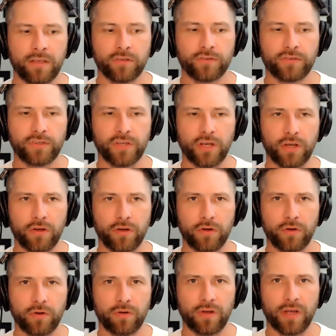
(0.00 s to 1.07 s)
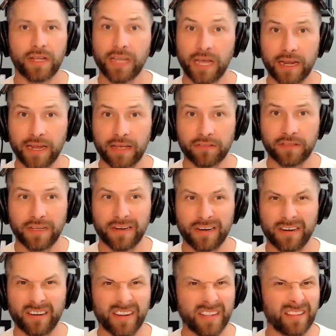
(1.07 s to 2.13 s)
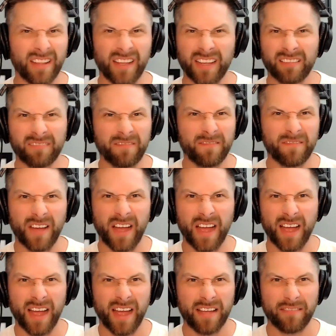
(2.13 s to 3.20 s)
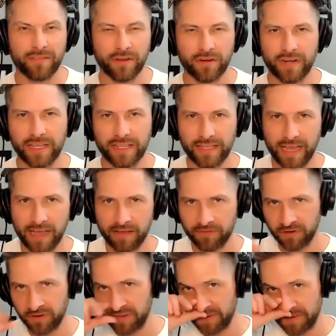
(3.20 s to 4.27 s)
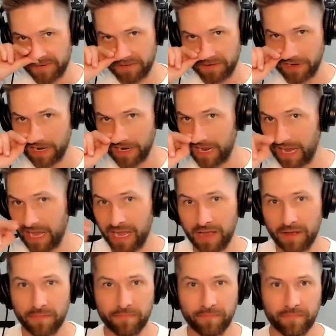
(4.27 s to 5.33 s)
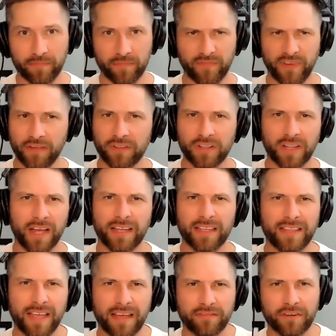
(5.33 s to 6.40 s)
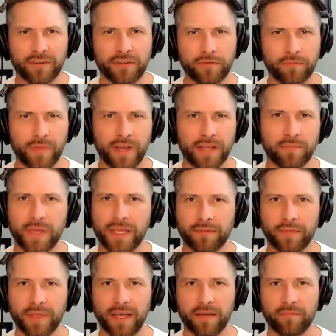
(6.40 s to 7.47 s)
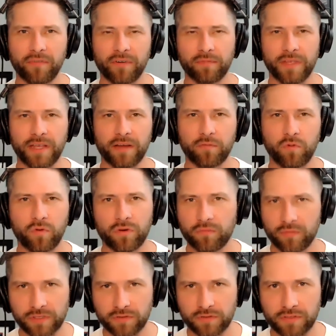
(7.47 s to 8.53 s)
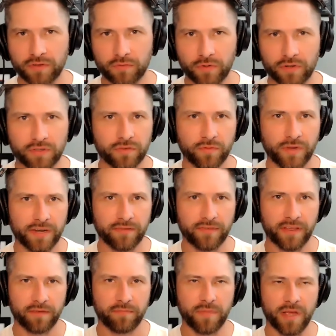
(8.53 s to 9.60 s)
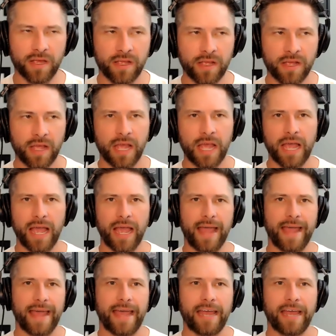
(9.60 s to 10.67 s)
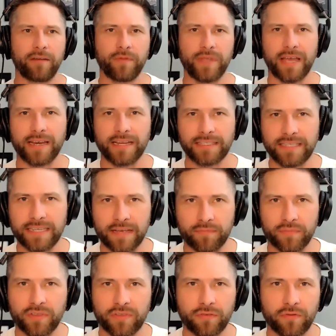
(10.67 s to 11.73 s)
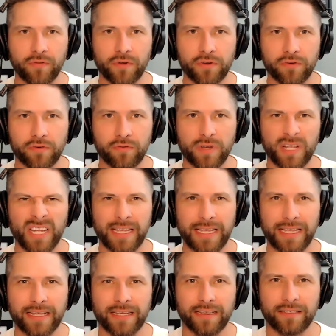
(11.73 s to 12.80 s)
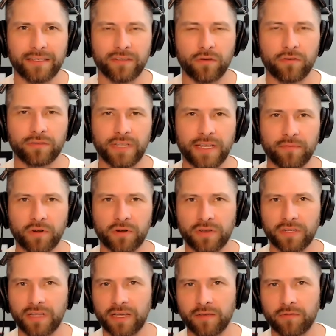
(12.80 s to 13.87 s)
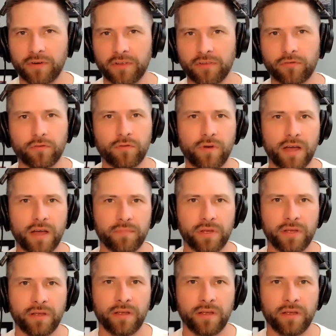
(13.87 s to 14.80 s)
So got out there at like 5:30 in the afternoon. 5 o'clock in the afternoon, Mike picked me up from the airport, which was super sweet of him. And we kind of dipped through his old neighborhood, like where he grew up,